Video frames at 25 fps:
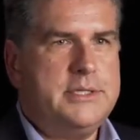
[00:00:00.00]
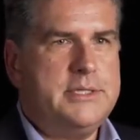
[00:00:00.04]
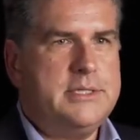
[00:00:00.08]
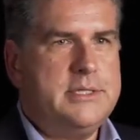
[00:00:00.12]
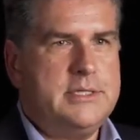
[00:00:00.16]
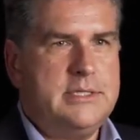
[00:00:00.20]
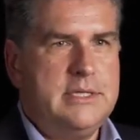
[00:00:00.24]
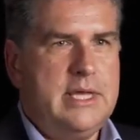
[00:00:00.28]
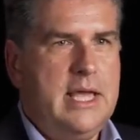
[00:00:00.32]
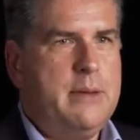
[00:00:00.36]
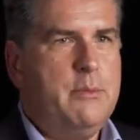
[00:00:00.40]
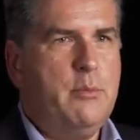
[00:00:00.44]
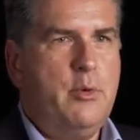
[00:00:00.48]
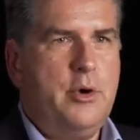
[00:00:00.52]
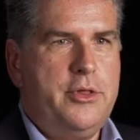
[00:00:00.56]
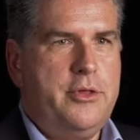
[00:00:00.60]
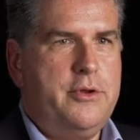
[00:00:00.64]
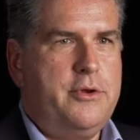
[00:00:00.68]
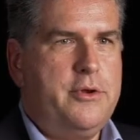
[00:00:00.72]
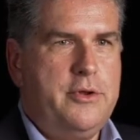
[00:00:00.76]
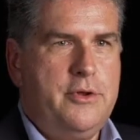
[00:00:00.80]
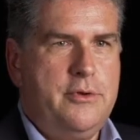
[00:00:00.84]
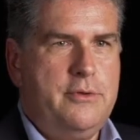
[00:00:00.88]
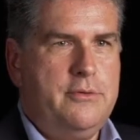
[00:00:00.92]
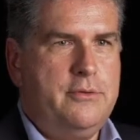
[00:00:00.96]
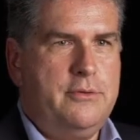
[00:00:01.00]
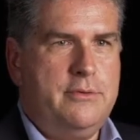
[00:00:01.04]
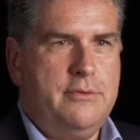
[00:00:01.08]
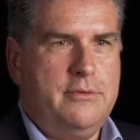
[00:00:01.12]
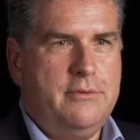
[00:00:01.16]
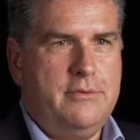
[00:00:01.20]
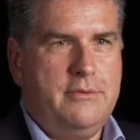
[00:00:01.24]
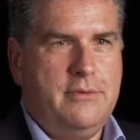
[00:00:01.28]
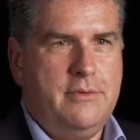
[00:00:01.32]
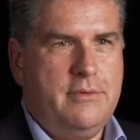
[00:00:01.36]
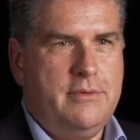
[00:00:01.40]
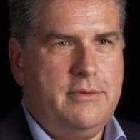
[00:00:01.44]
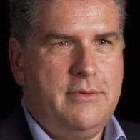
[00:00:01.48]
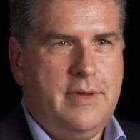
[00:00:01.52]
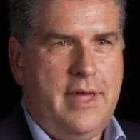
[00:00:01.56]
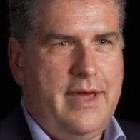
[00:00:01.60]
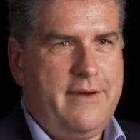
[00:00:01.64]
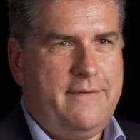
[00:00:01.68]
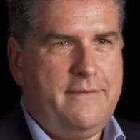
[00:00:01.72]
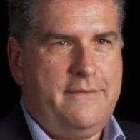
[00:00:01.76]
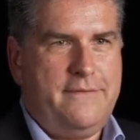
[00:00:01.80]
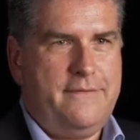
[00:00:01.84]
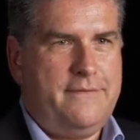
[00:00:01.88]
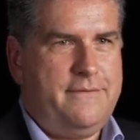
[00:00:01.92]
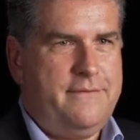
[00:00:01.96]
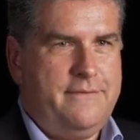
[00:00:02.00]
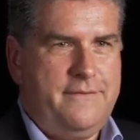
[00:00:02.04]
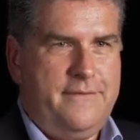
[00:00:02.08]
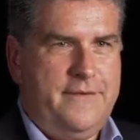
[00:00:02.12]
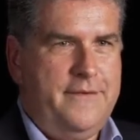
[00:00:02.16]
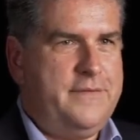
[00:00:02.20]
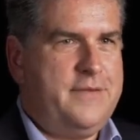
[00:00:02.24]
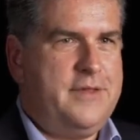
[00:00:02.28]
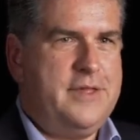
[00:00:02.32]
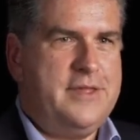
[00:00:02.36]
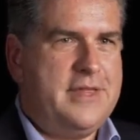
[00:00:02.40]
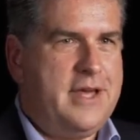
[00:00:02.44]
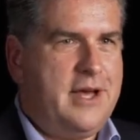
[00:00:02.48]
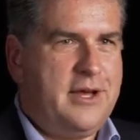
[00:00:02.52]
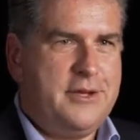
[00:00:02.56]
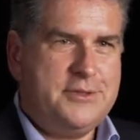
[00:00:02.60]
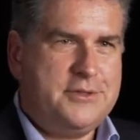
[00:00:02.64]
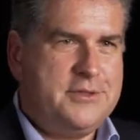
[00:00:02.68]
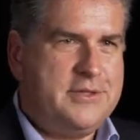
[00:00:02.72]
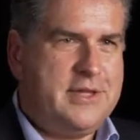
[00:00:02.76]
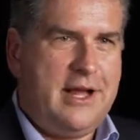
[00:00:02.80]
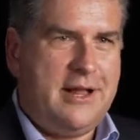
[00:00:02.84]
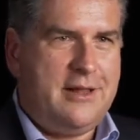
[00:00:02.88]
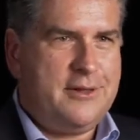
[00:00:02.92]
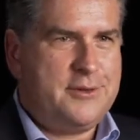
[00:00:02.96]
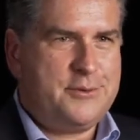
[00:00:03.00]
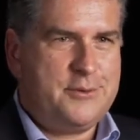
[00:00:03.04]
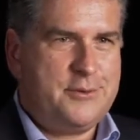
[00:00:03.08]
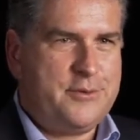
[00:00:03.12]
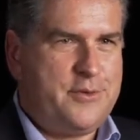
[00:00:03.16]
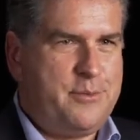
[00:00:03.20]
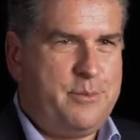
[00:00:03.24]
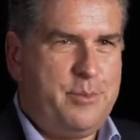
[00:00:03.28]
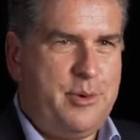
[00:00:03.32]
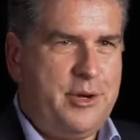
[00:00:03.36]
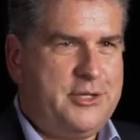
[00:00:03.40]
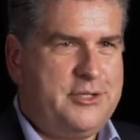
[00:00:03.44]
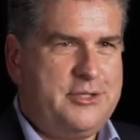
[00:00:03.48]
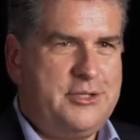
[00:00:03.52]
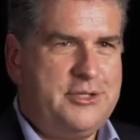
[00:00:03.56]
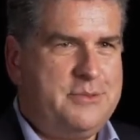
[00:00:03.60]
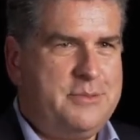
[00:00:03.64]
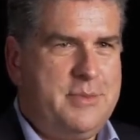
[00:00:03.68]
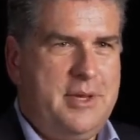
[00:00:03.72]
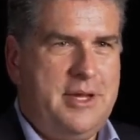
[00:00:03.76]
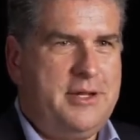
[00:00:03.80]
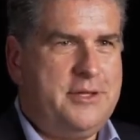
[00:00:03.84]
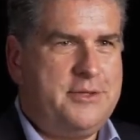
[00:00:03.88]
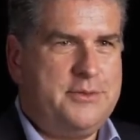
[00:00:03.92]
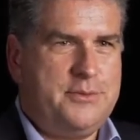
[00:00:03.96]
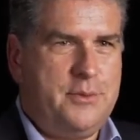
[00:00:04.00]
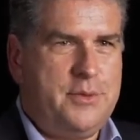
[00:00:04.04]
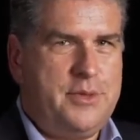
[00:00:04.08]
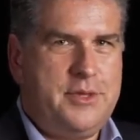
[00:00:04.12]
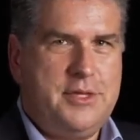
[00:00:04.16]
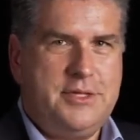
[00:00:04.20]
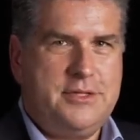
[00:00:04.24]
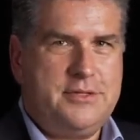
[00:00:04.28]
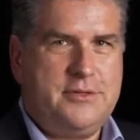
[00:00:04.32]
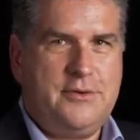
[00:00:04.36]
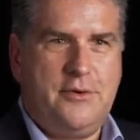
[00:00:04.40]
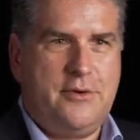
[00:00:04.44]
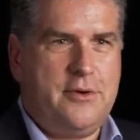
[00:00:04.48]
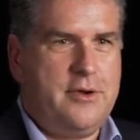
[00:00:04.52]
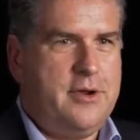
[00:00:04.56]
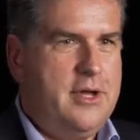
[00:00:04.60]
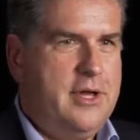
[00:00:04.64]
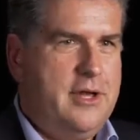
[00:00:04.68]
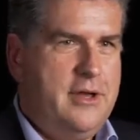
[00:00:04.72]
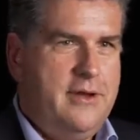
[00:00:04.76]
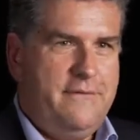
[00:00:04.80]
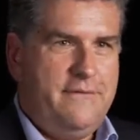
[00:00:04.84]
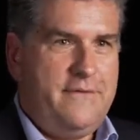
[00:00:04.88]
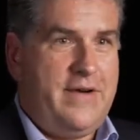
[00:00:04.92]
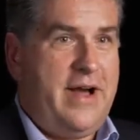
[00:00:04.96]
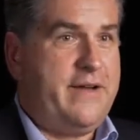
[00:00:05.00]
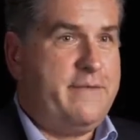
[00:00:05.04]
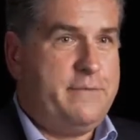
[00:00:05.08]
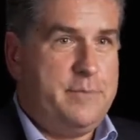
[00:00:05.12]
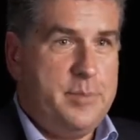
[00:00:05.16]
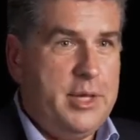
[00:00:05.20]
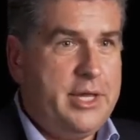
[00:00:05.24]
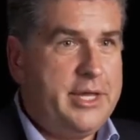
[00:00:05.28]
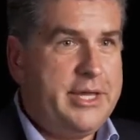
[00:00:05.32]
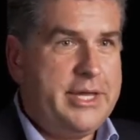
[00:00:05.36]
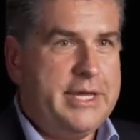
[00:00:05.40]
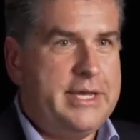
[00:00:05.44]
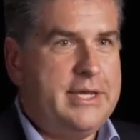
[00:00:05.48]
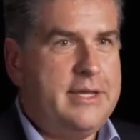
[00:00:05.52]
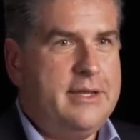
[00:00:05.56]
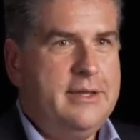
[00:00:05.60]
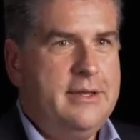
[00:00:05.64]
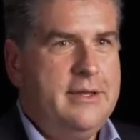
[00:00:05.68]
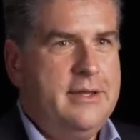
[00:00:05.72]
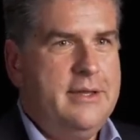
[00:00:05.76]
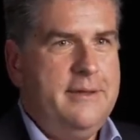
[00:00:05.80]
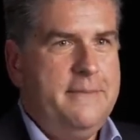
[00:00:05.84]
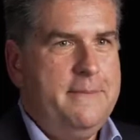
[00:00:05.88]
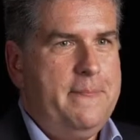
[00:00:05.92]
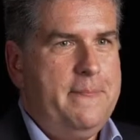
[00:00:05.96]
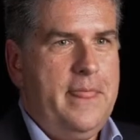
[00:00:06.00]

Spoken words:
it's the same whether you have $50,000 worth of precious metals with us or 5 million.